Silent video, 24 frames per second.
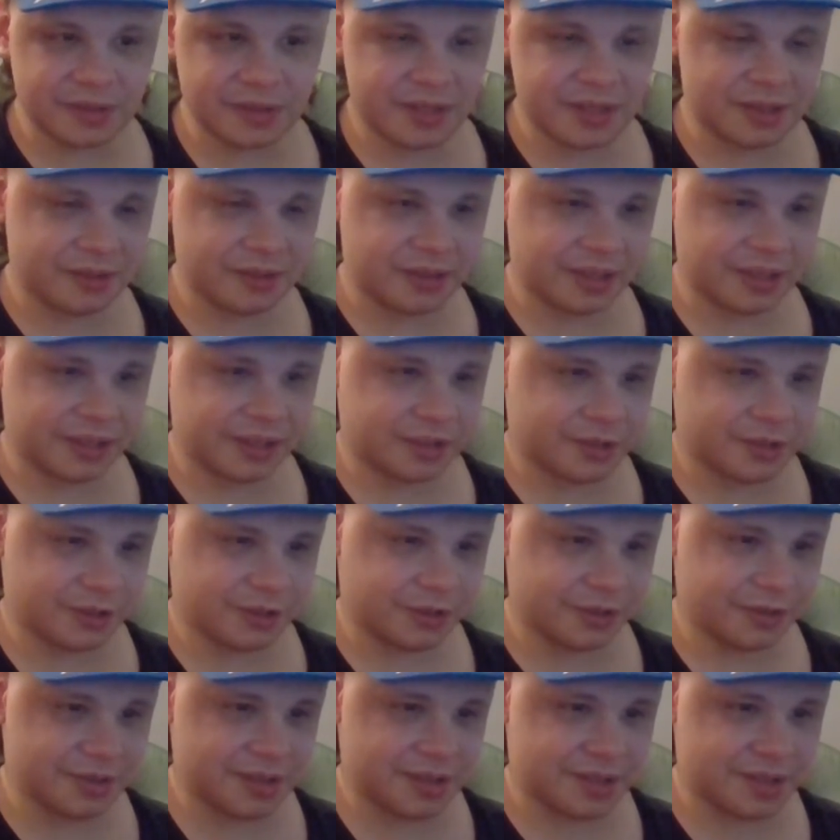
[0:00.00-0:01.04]
until an
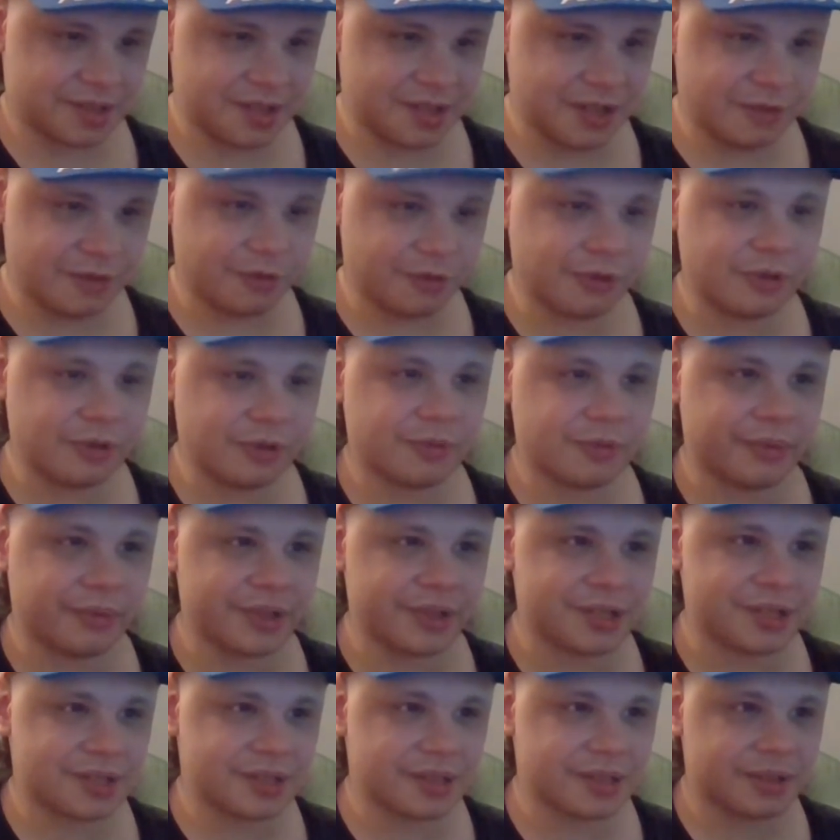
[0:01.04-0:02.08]
Eternal sequel,
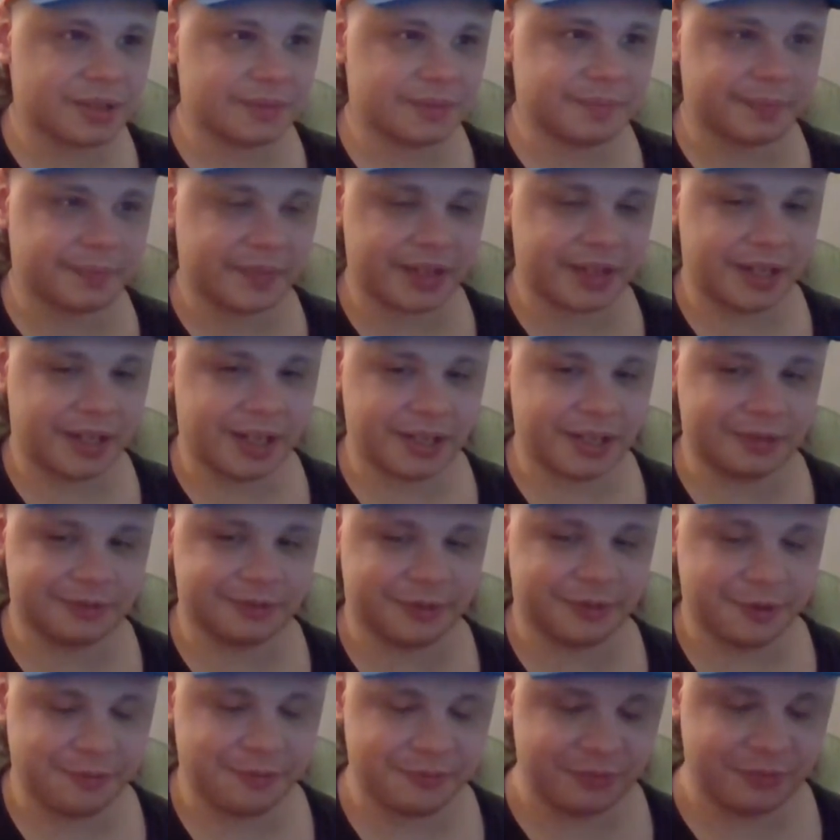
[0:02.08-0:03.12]
which God
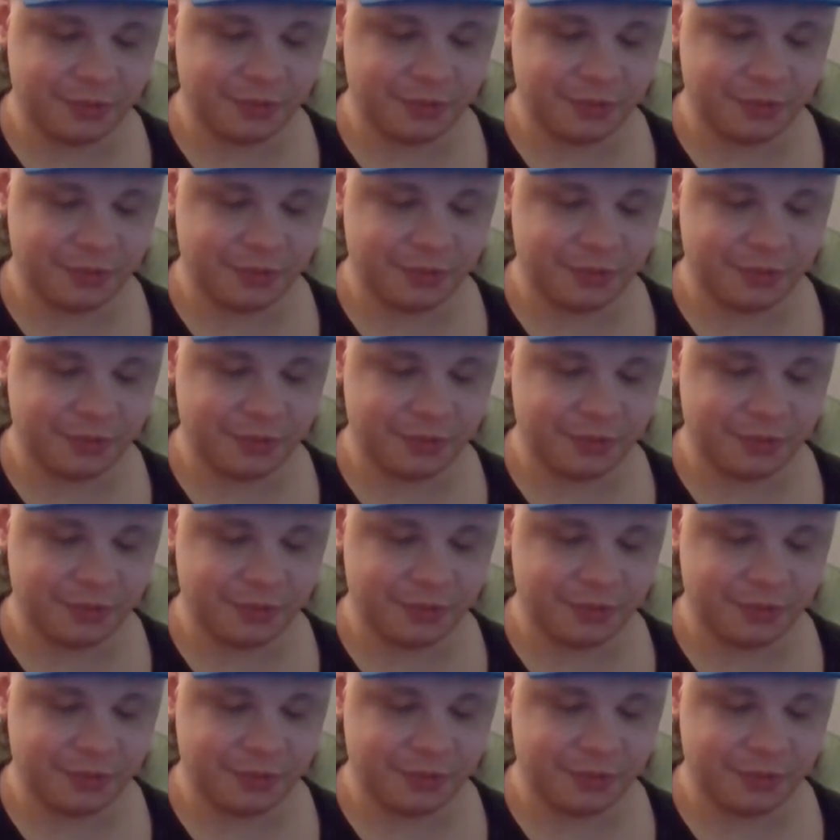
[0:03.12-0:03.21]
will,